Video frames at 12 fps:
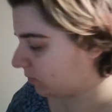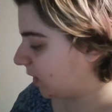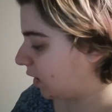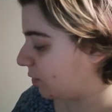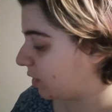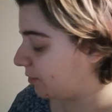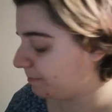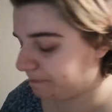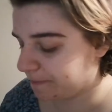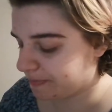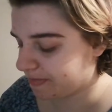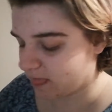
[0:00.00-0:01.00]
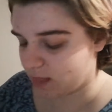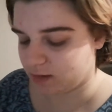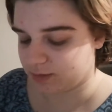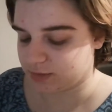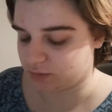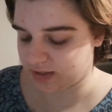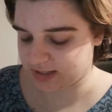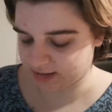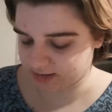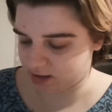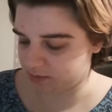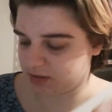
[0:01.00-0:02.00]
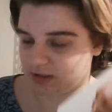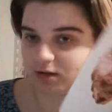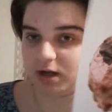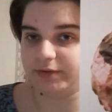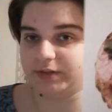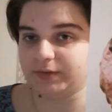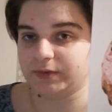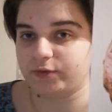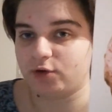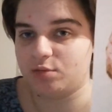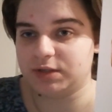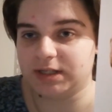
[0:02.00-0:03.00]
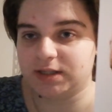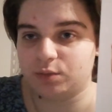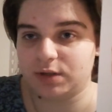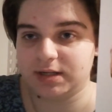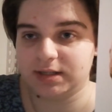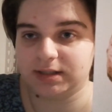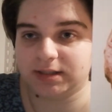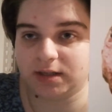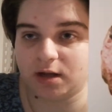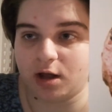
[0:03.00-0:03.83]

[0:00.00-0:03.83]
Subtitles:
Here we are. So it can come in a lot of different forms. This one's